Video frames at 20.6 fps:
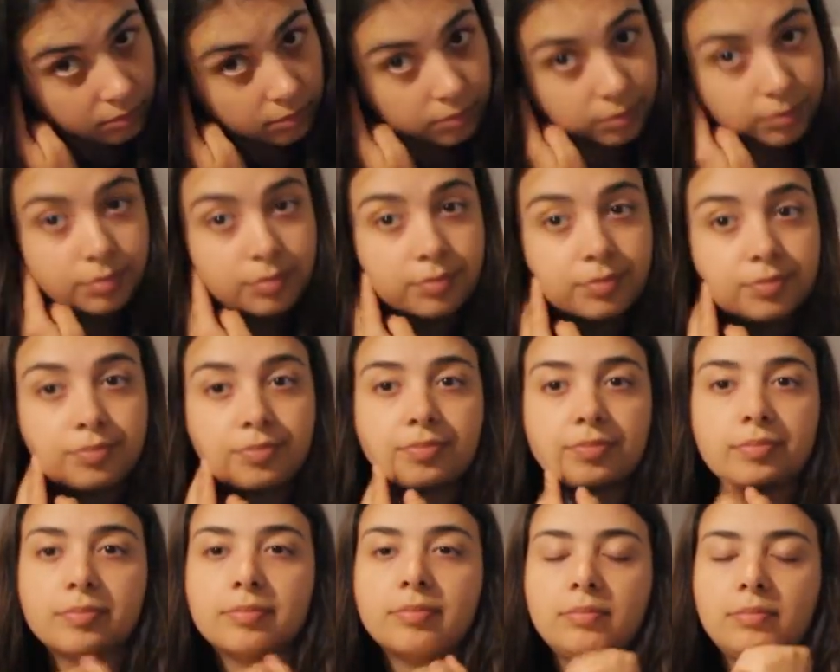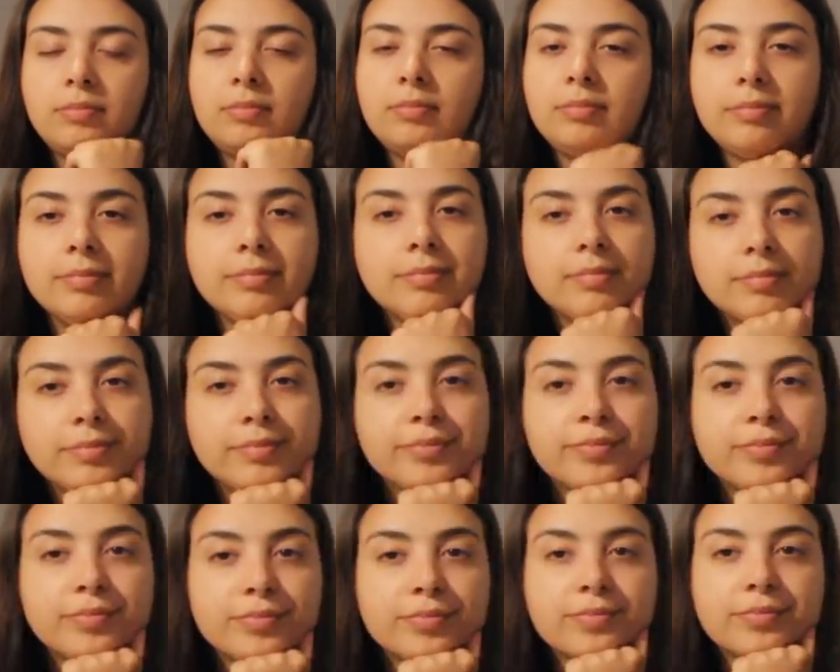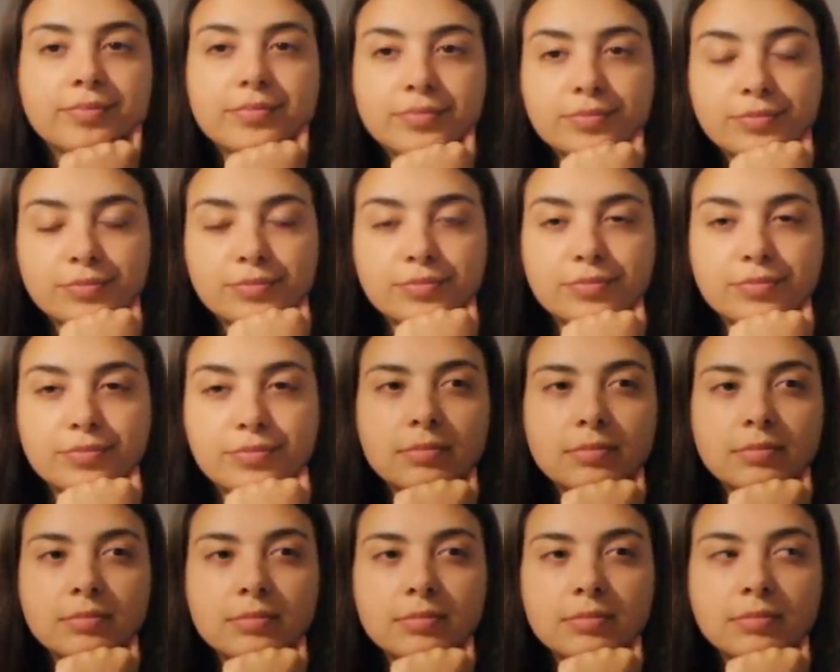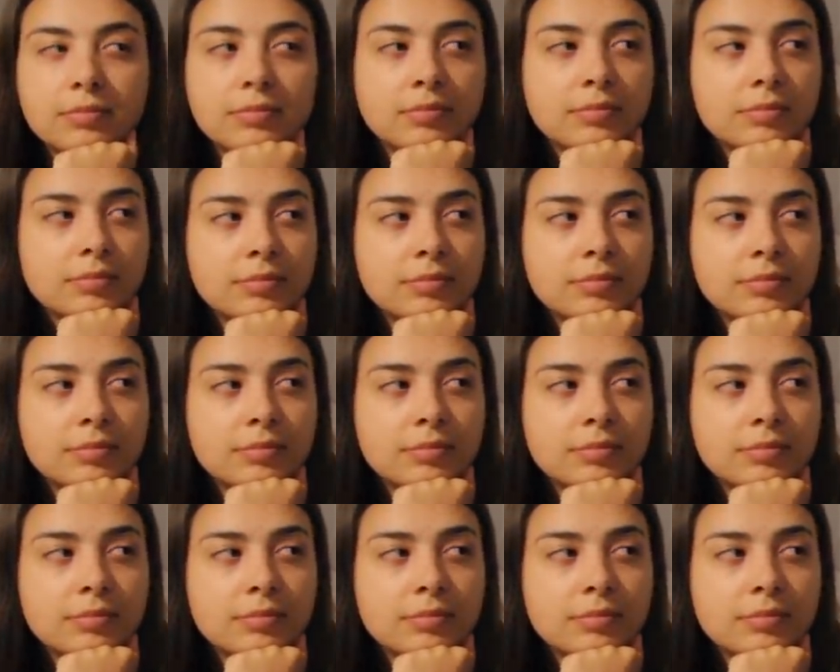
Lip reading: [no speech]